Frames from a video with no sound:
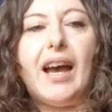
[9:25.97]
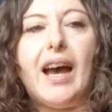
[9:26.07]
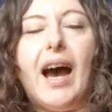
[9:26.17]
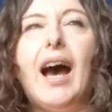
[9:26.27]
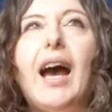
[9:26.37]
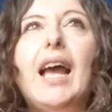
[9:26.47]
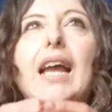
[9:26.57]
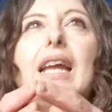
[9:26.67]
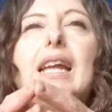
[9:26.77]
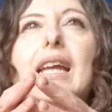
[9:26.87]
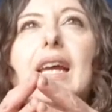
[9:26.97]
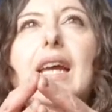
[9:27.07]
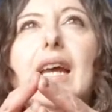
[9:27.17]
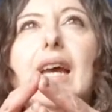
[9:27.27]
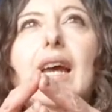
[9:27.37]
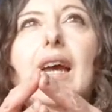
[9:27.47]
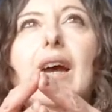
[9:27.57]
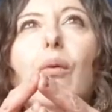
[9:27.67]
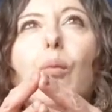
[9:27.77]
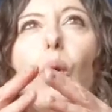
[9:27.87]
I
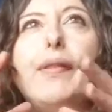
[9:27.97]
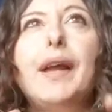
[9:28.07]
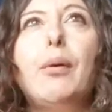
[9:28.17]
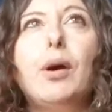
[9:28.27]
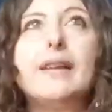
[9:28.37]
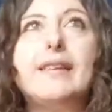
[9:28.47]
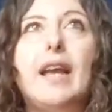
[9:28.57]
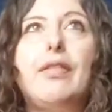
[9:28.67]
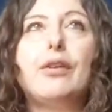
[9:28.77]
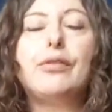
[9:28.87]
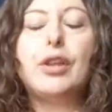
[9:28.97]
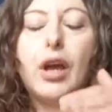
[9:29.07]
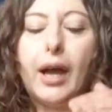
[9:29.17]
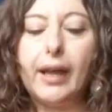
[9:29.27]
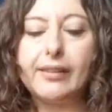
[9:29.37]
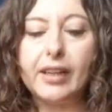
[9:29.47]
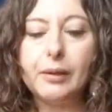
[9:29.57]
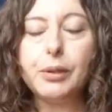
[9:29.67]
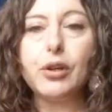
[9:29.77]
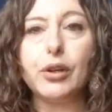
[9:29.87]
One thing I want to say there, I talked
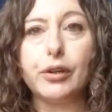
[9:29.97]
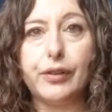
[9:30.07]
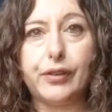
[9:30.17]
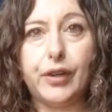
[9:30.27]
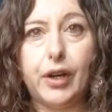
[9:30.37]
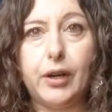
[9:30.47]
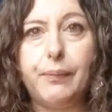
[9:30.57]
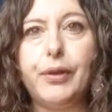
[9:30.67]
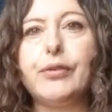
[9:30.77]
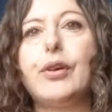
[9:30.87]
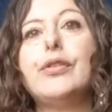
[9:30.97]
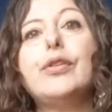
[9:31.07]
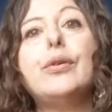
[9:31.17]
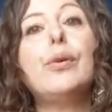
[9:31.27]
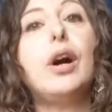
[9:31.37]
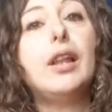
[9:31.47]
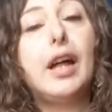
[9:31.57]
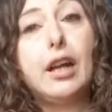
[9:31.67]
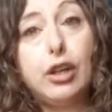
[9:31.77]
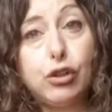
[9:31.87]
about the Earth Star. There's also a
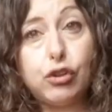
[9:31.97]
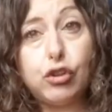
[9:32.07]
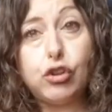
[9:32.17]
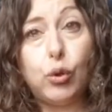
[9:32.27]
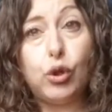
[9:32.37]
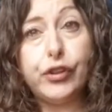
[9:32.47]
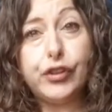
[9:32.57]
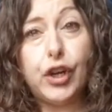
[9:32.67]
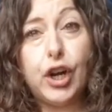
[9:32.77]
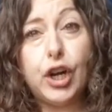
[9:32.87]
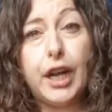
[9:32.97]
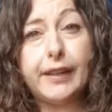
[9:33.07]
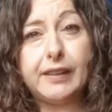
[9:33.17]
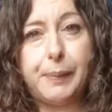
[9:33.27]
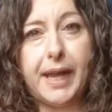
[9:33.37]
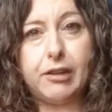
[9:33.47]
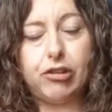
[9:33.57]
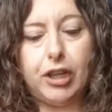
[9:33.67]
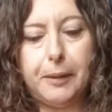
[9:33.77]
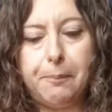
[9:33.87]
lot of Soul Star
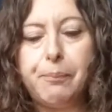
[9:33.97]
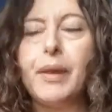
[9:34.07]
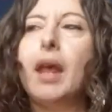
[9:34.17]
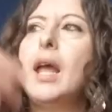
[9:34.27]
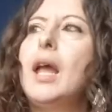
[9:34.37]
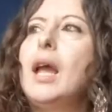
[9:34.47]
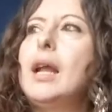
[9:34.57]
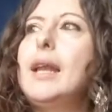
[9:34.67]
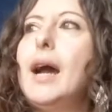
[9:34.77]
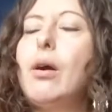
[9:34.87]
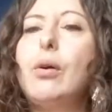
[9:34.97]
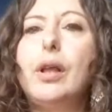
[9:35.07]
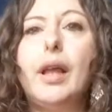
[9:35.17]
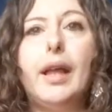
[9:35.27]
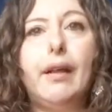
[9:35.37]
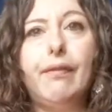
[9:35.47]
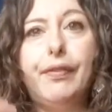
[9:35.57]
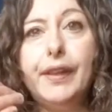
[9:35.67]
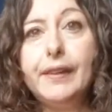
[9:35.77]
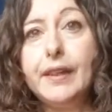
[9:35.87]
expansion. Now,
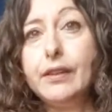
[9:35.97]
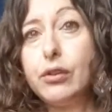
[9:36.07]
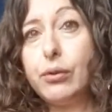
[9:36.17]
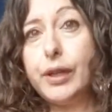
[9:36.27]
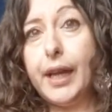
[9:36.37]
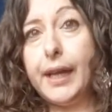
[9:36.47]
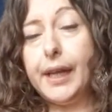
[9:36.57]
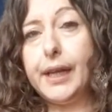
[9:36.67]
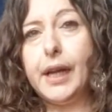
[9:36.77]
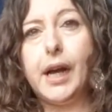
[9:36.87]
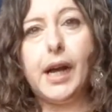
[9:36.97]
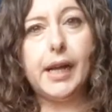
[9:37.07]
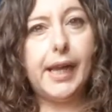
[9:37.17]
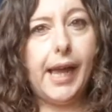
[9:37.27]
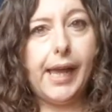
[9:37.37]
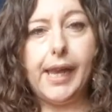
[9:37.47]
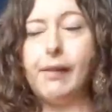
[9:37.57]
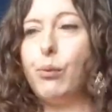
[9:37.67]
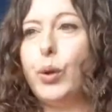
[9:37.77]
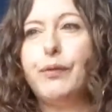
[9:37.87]
this is creating again,
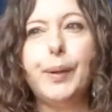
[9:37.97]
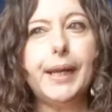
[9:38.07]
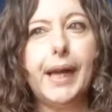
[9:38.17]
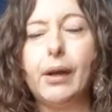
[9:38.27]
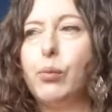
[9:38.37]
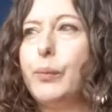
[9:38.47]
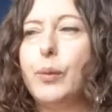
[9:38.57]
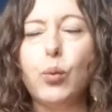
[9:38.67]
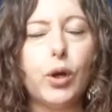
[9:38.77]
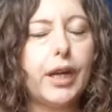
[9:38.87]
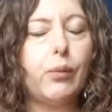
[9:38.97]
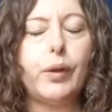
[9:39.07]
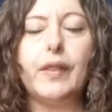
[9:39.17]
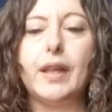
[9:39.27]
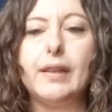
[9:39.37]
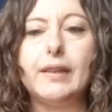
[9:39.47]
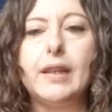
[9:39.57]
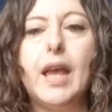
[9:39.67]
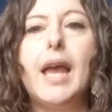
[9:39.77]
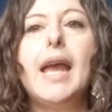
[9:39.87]
and we've been working with this.
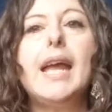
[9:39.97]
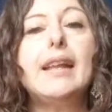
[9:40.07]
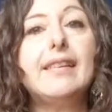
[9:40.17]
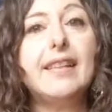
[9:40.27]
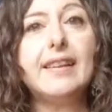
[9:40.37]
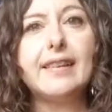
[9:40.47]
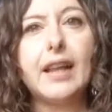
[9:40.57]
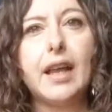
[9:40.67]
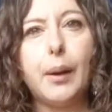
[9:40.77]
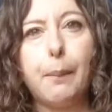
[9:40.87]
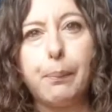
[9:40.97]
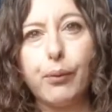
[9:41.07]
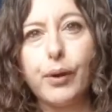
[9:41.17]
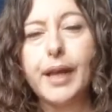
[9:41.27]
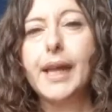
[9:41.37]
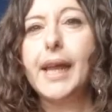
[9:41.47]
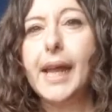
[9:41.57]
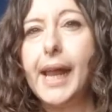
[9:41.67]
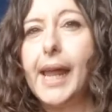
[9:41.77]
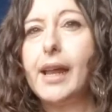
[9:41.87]
It's this bringing
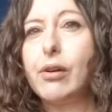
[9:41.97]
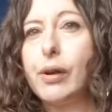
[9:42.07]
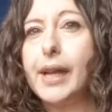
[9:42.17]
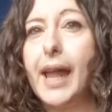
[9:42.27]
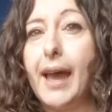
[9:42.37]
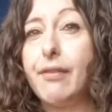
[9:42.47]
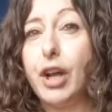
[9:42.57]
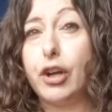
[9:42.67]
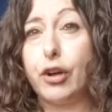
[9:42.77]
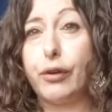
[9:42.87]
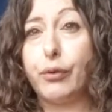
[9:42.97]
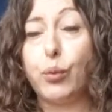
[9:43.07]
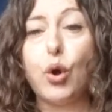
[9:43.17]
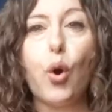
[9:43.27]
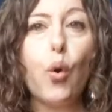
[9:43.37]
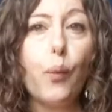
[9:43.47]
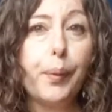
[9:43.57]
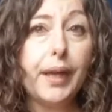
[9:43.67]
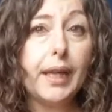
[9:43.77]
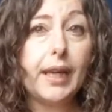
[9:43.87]
and anchoring heaven on earth. We're
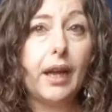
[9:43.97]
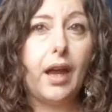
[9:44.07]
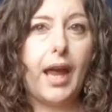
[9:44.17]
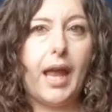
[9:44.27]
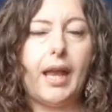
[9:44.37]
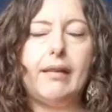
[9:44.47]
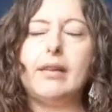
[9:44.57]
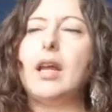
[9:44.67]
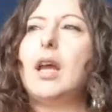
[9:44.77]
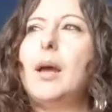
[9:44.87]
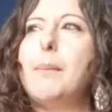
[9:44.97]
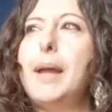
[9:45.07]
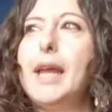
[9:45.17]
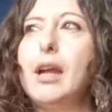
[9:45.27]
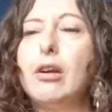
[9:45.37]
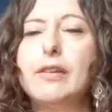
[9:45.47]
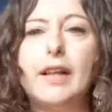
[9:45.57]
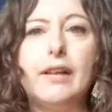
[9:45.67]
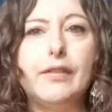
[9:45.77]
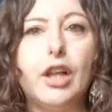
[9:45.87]
opening and making
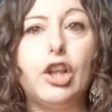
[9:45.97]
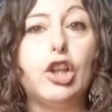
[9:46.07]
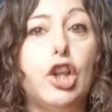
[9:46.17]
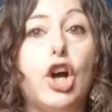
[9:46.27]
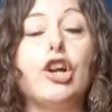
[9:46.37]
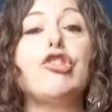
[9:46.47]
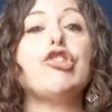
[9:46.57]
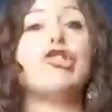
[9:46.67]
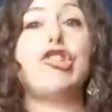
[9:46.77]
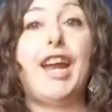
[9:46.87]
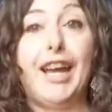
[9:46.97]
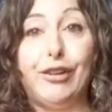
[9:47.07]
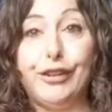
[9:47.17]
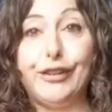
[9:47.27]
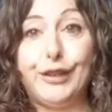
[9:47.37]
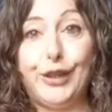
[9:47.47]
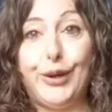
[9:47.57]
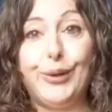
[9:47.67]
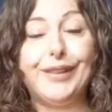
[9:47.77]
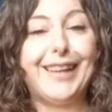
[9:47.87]
ourselves larger channels.
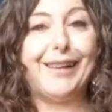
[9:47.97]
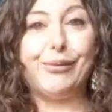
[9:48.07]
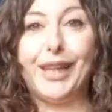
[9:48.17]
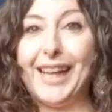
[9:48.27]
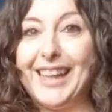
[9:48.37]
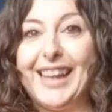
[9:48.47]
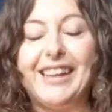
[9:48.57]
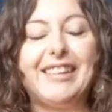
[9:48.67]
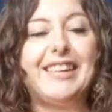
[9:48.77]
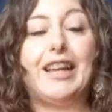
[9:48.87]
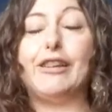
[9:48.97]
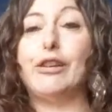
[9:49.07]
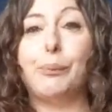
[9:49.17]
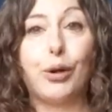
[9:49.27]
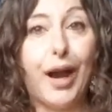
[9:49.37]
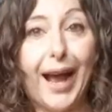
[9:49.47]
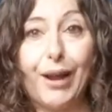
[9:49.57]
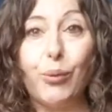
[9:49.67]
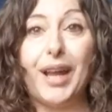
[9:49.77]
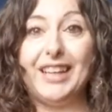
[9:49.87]
It's like I like to say, super
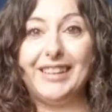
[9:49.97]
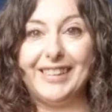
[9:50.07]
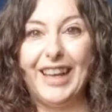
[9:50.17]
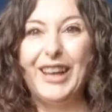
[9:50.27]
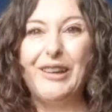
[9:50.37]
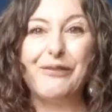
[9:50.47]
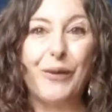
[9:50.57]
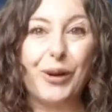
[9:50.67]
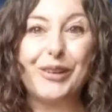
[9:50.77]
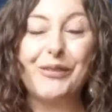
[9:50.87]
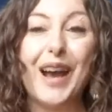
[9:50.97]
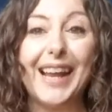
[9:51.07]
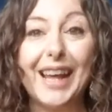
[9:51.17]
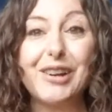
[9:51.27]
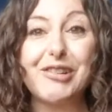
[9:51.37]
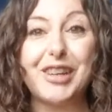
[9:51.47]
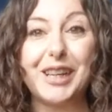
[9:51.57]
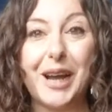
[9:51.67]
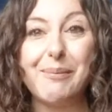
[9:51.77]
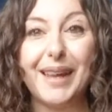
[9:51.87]
highways for divine energy to
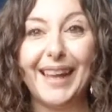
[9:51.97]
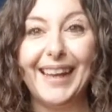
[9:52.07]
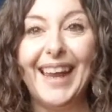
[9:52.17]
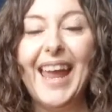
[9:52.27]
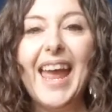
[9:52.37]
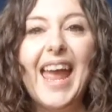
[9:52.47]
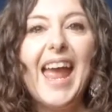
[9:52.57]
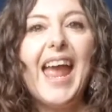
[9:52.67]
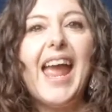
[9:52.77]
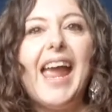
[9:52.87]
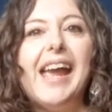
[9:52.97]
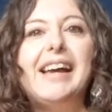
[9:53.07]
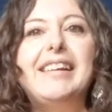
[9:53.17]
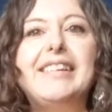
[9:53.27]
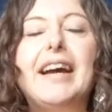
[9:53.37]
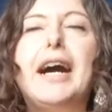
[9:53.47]
come in. And